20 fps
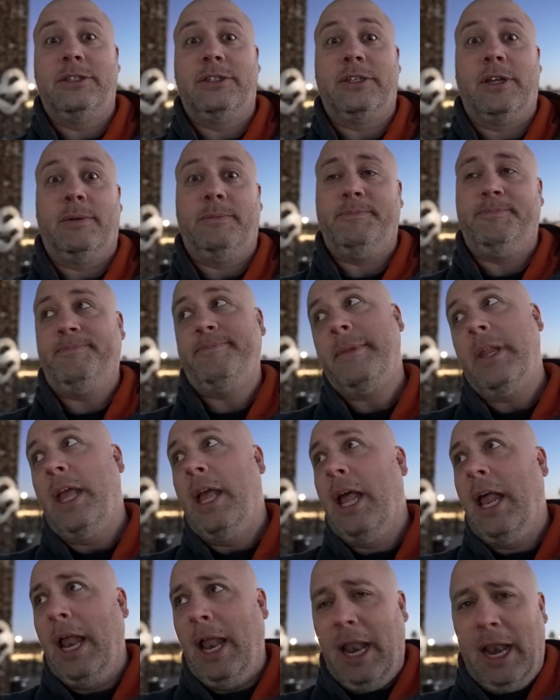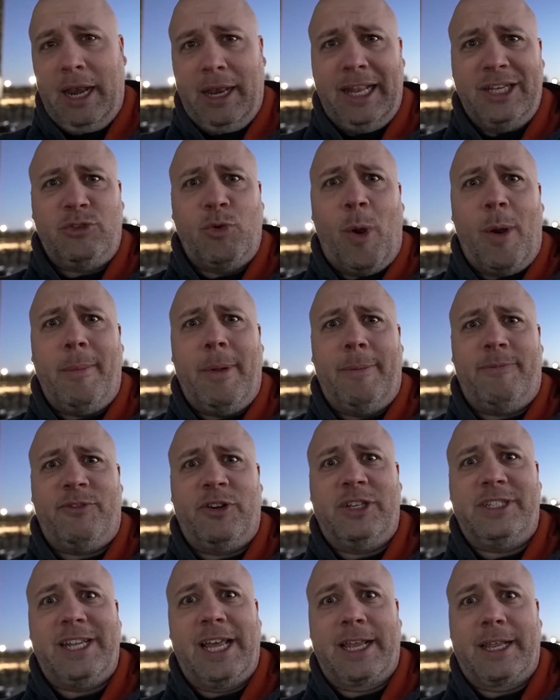So let's warm up for
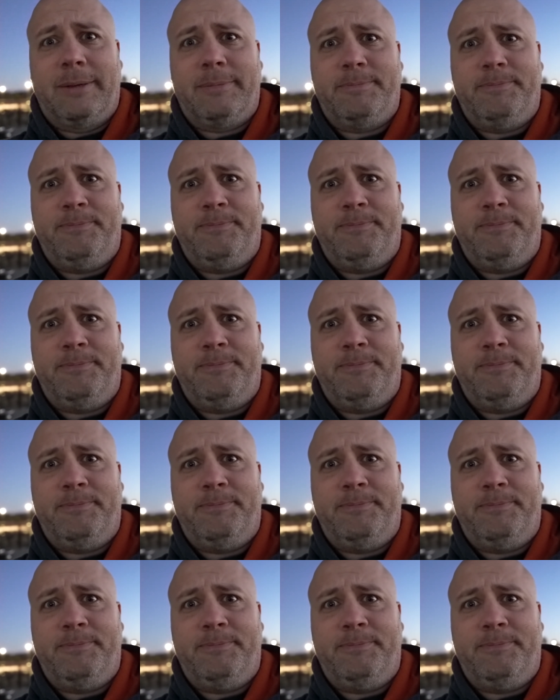a second.